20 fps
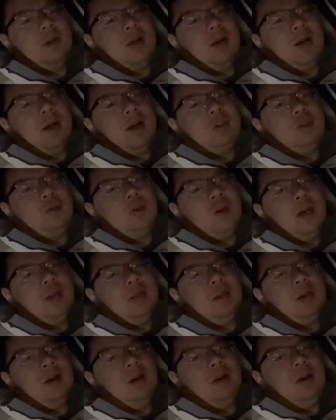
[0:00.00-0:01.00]
I
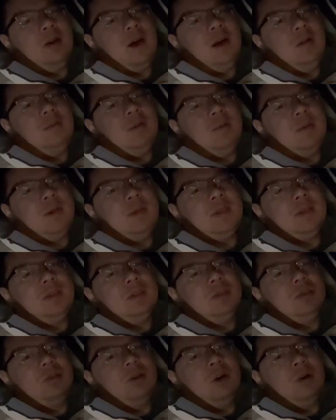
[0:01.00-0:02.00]
tried on Alibaba, there's
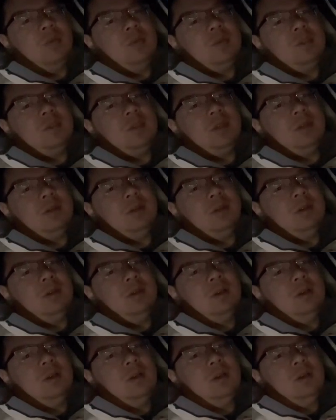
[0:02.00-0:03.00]
no option
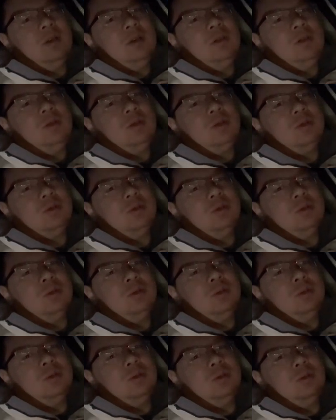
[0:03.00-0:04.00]

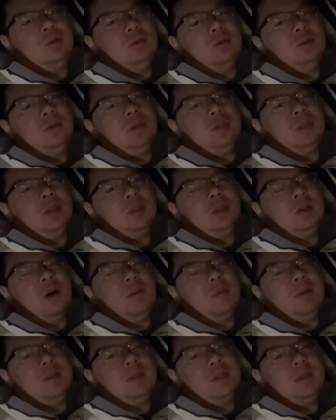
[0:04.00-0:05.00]
to see
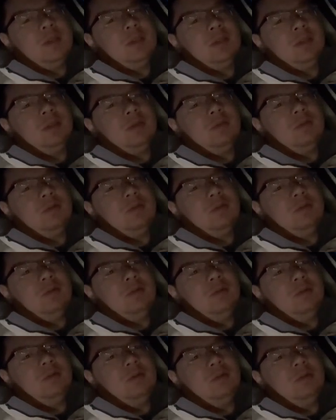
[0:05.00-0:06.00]
compensation
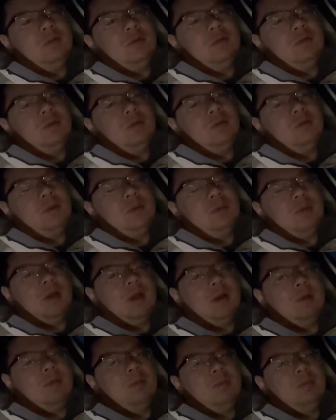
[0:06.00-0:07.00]
from
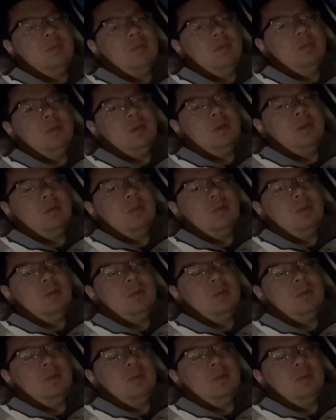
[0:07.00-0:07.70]
them, you know.